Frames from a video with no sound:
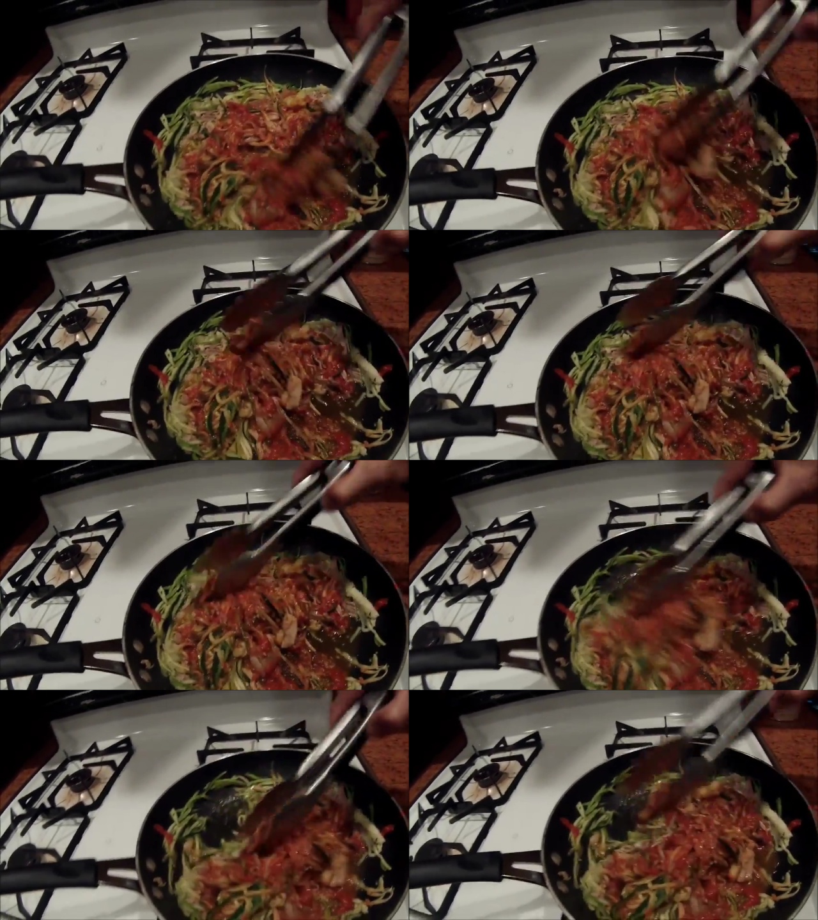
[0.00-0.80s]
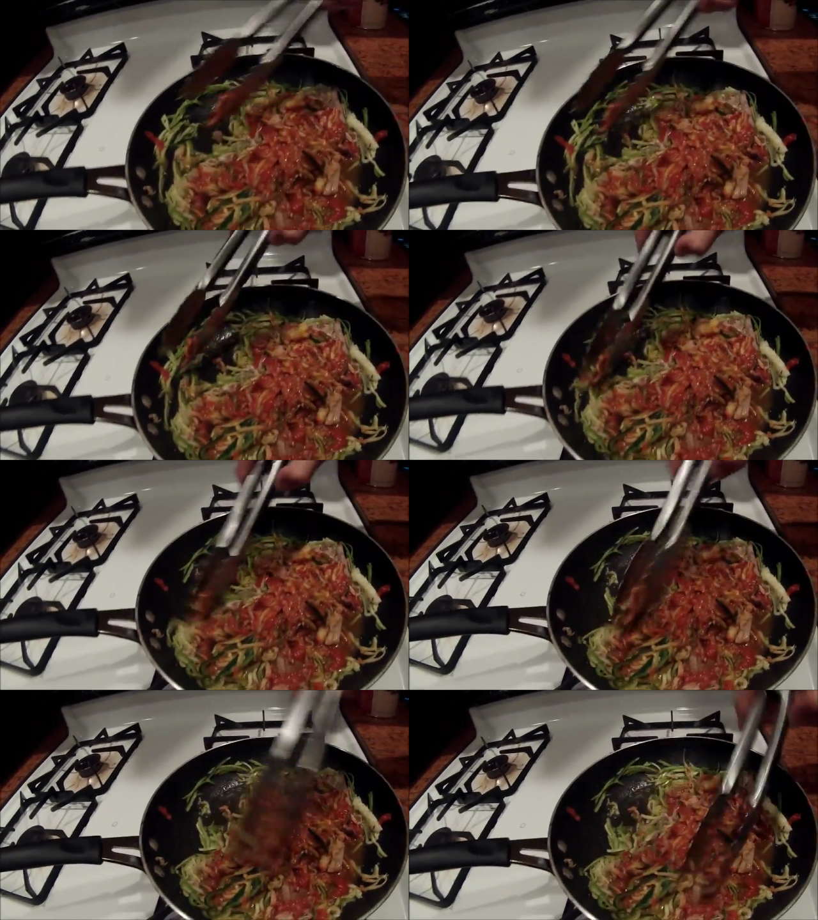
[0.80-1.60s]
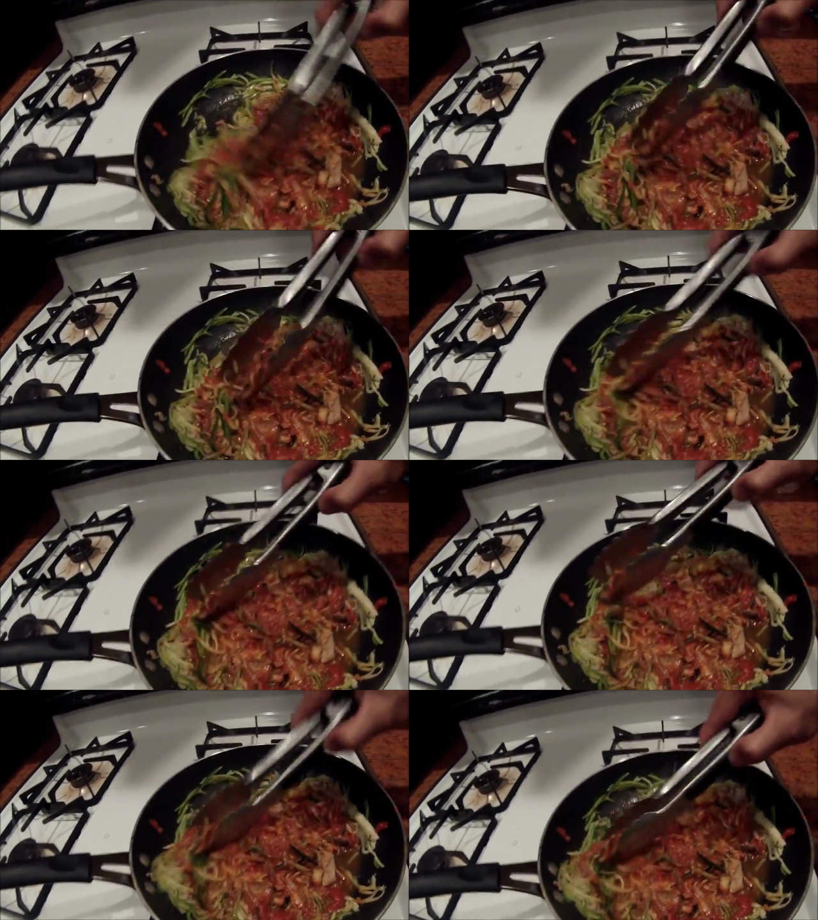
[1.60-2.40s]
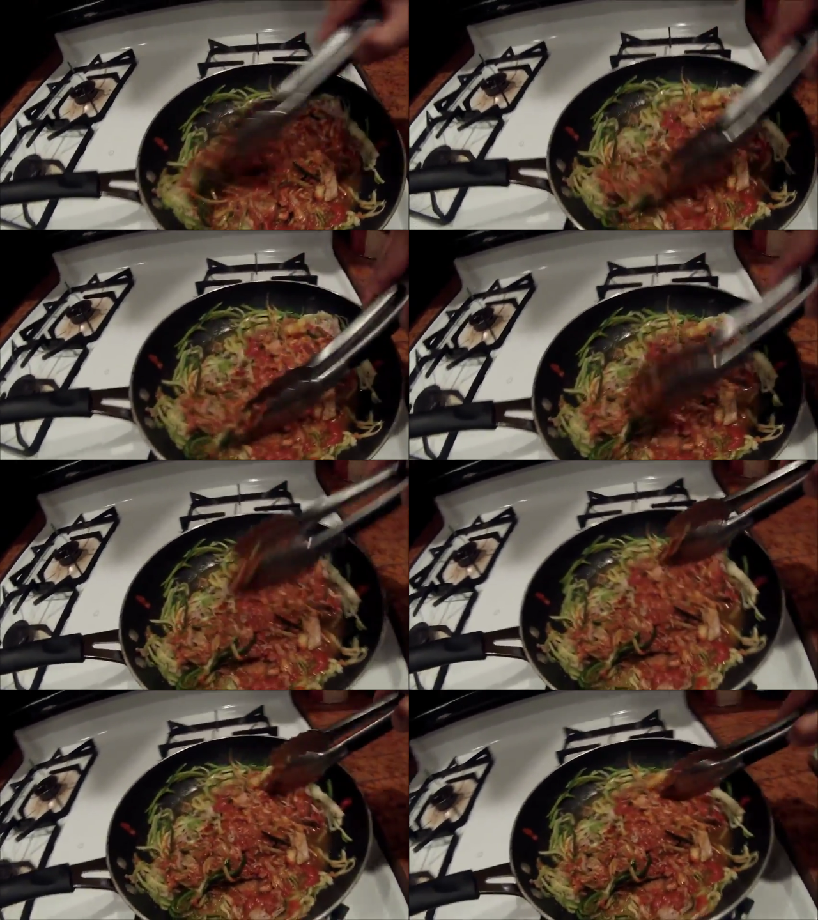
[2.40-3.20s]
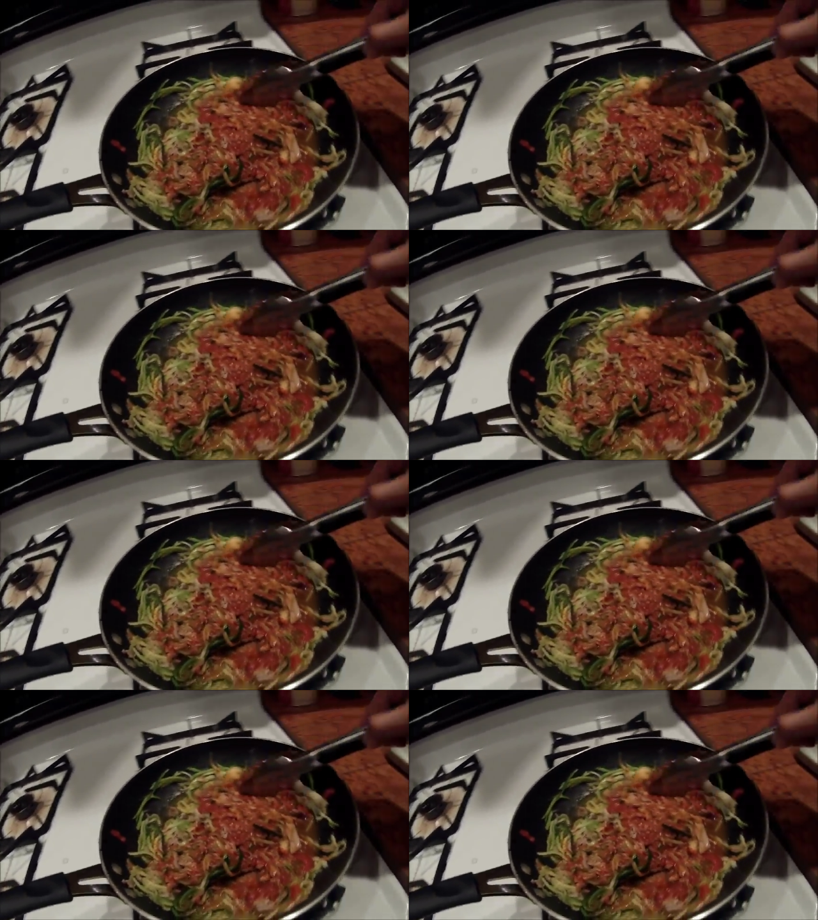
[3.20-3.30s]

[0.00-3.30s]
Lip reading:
(no speaker visible)